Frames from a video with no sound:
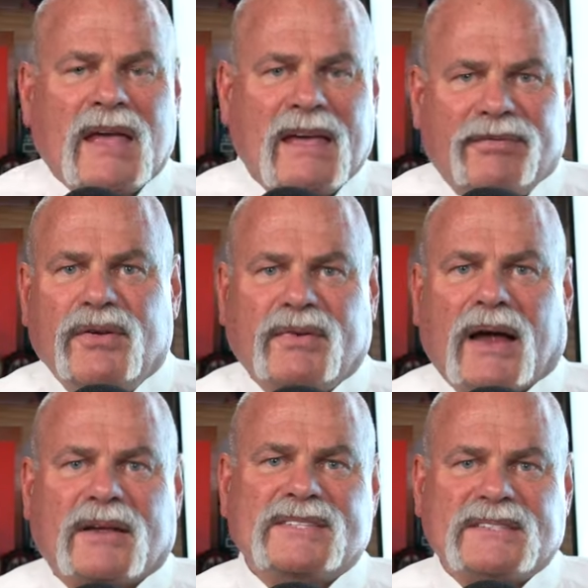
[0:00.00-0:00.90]
if you've
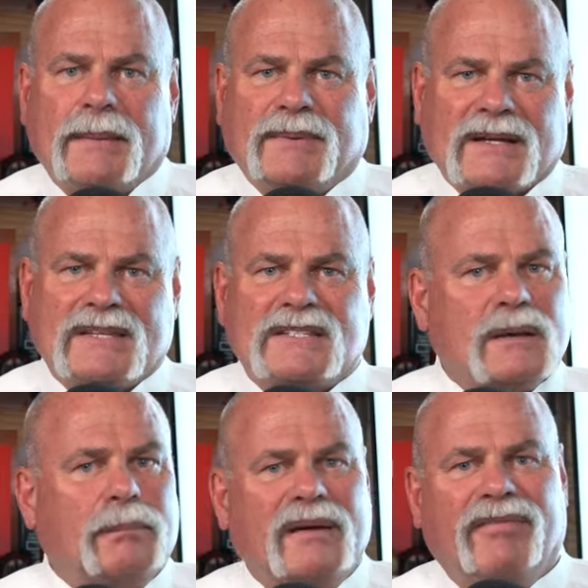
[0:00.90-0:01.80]
got a septic
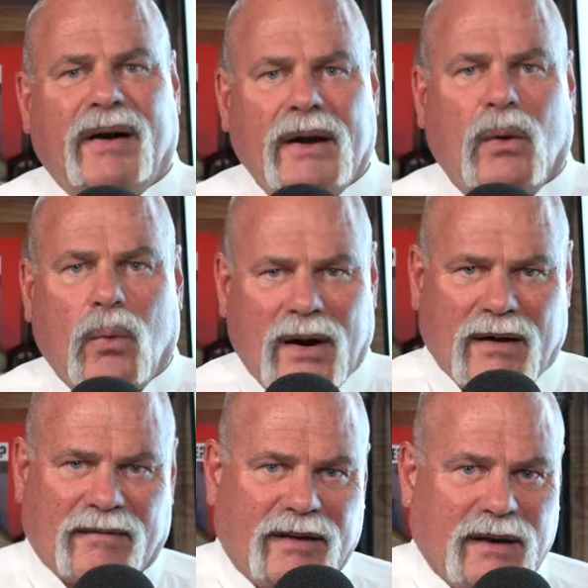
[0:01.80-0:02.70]
system, be very
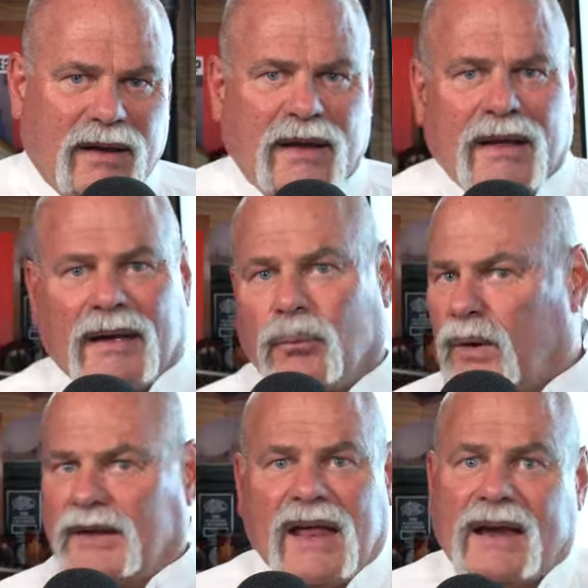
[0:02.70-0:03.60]
aware of it.
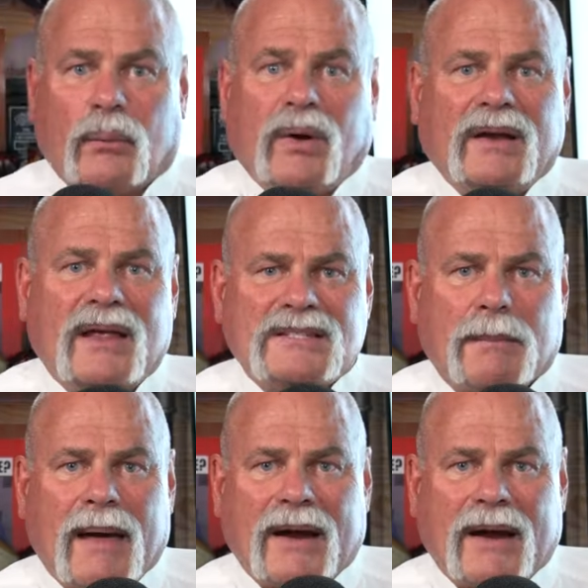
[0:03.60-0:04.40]
And it really doesn't